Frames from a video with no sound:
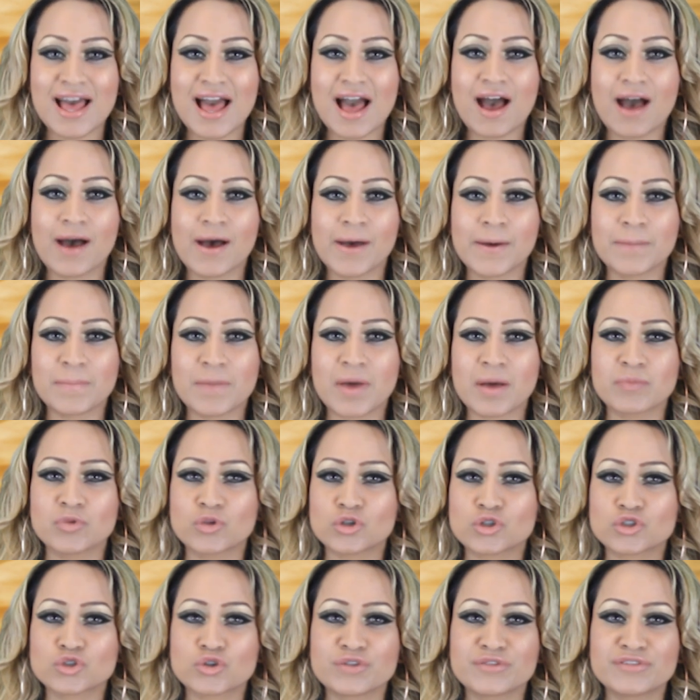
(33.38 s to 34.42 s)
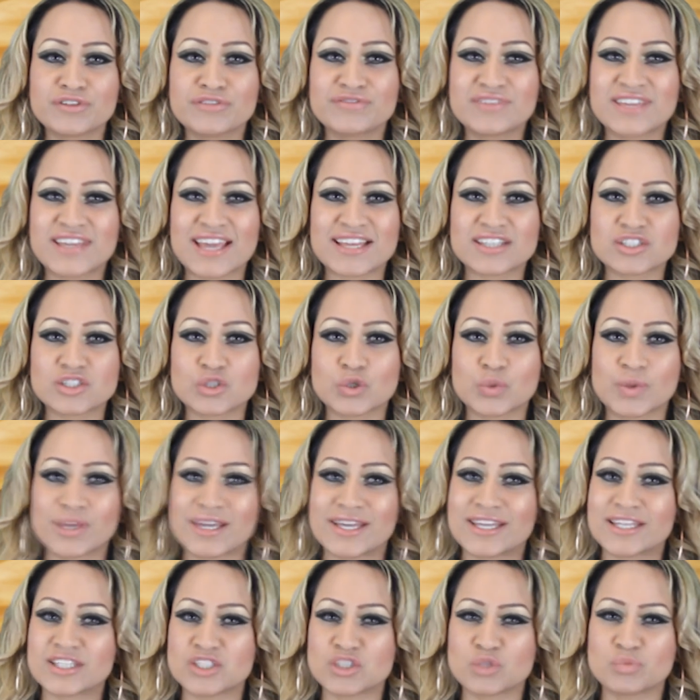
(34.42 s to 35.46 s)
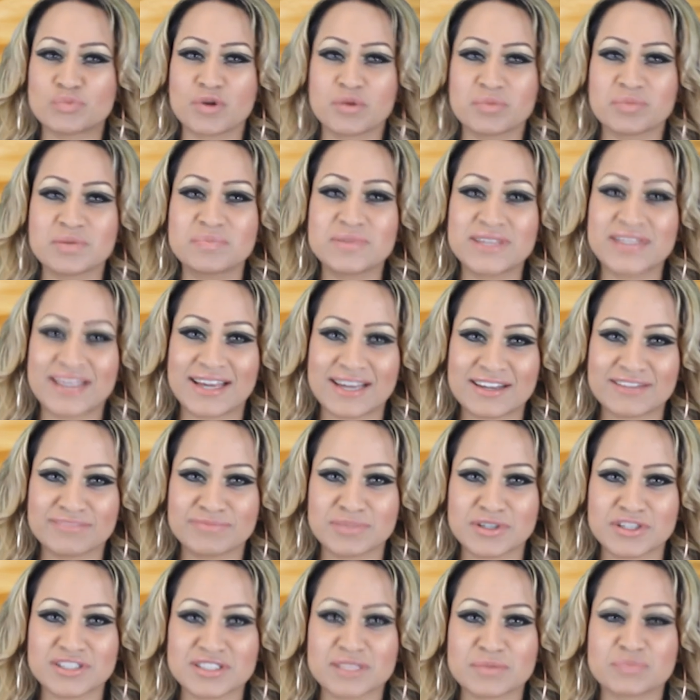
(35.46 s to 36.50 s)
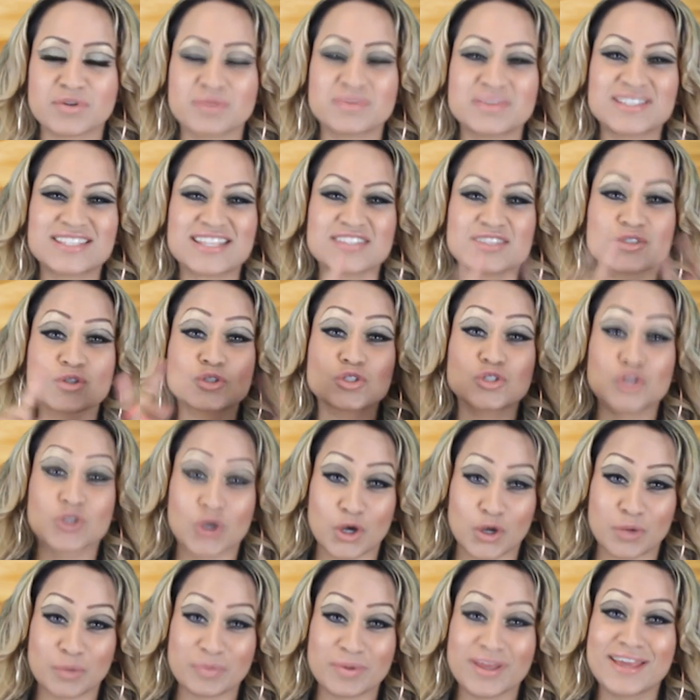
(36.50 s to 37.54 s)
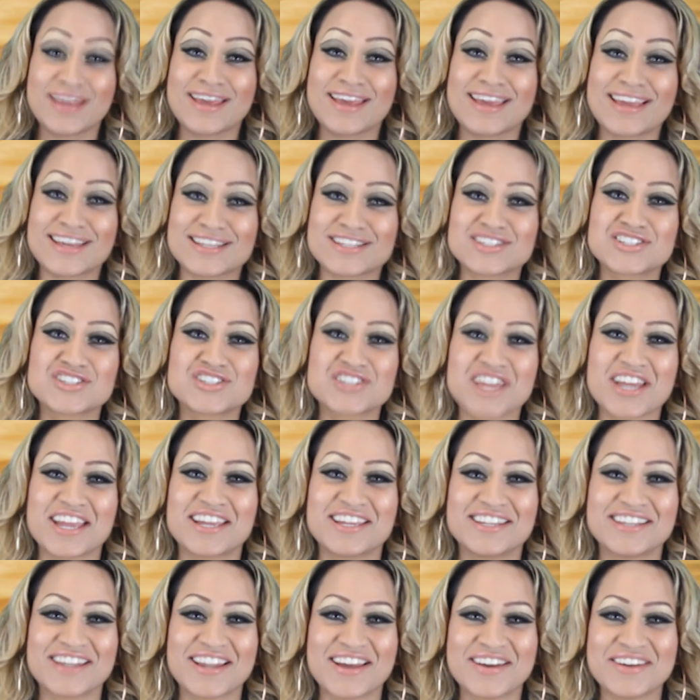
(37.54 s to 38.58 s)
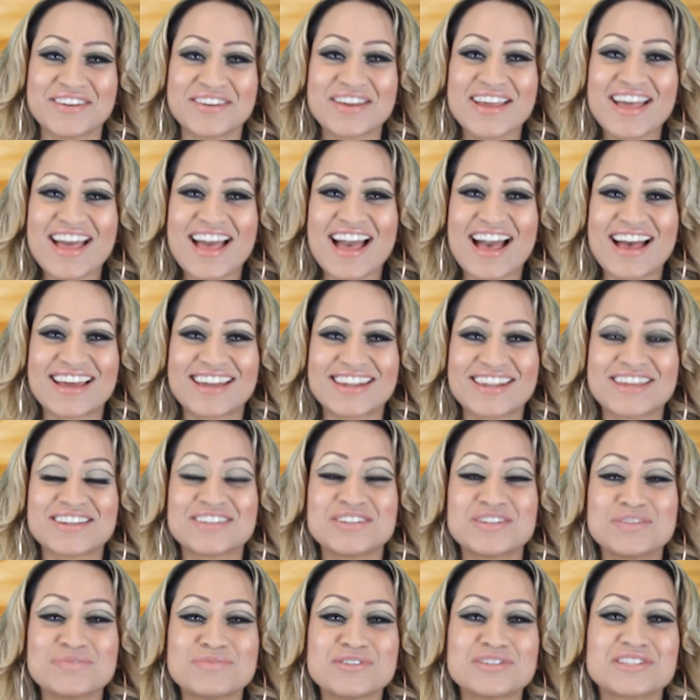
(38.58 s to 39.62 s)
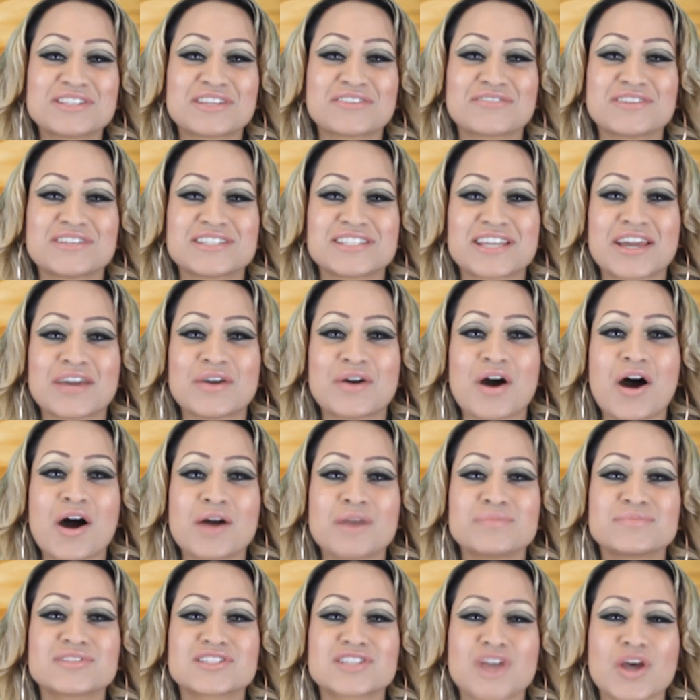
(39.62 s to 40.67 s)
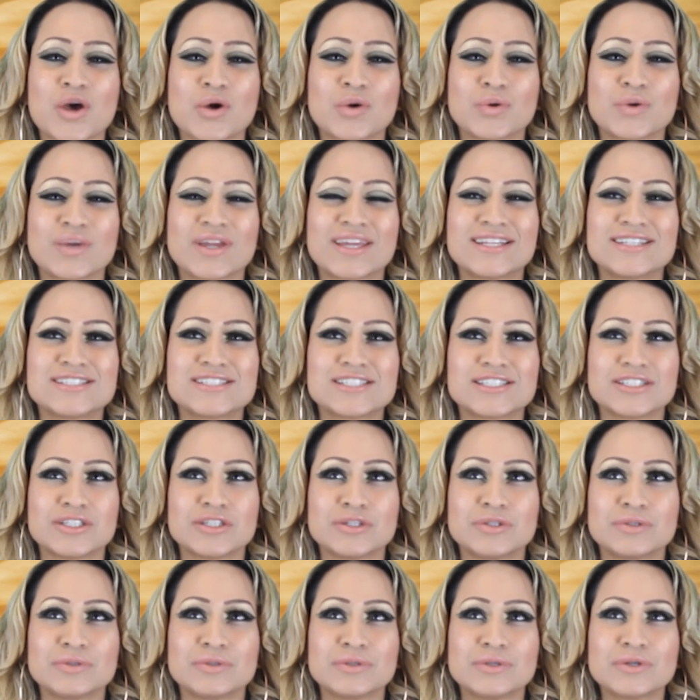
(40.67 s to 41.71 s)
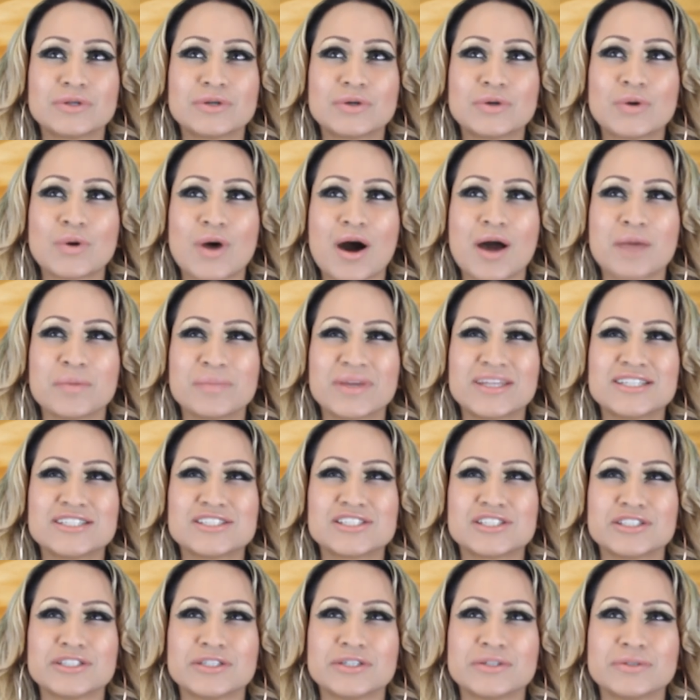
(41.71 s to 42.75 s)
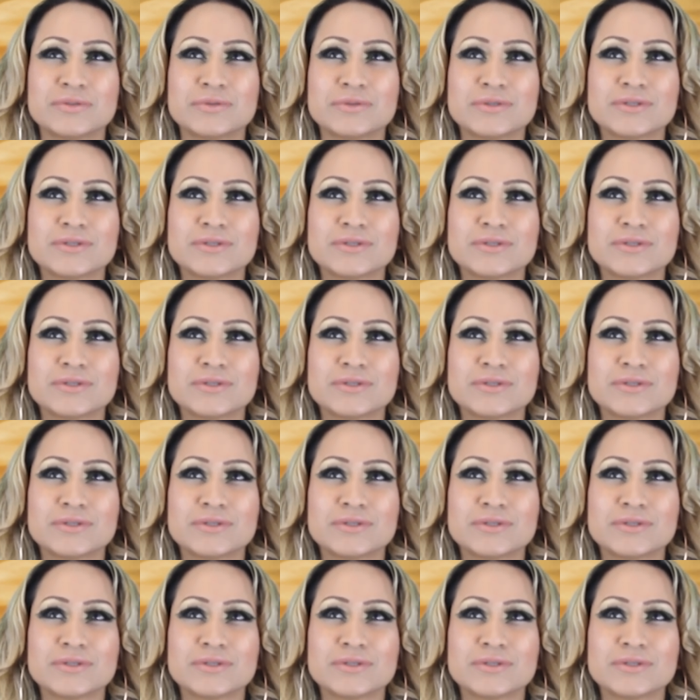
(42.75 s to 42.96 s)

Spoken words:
I'm not sure if you've guessed who it is. You probably have, because it probably says on top. It's Jyline and her new music video, I'm So Into You, or I'm Into You.